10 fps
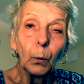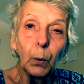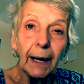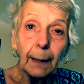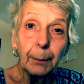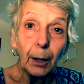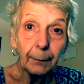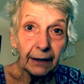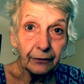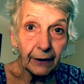When I
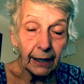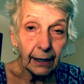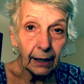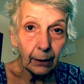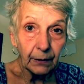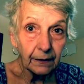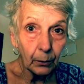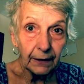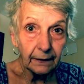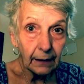bought my van, I was
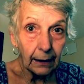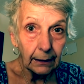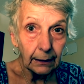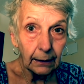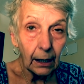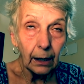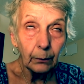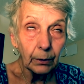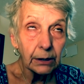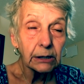so excited.
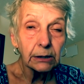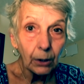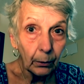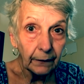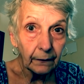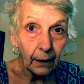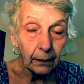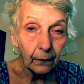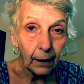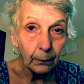I was so
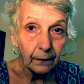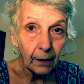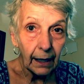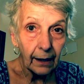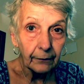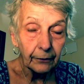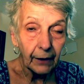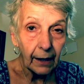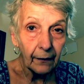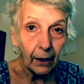excited that I was going to have a
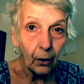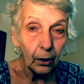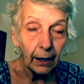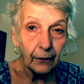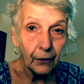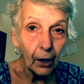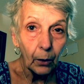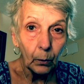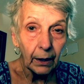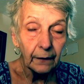van, that all I
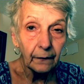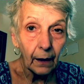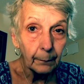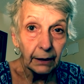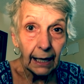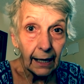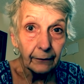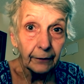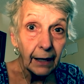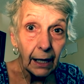thought was, I'm going to
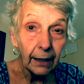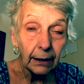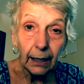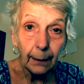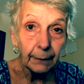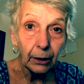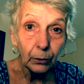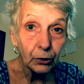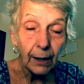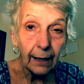have a van and I'm going to
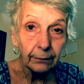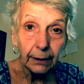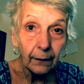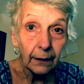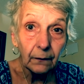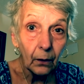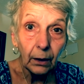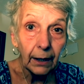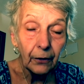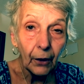go traveling. That's
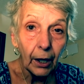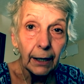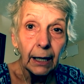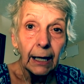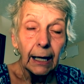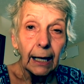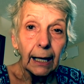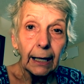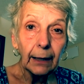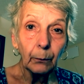all I thought. And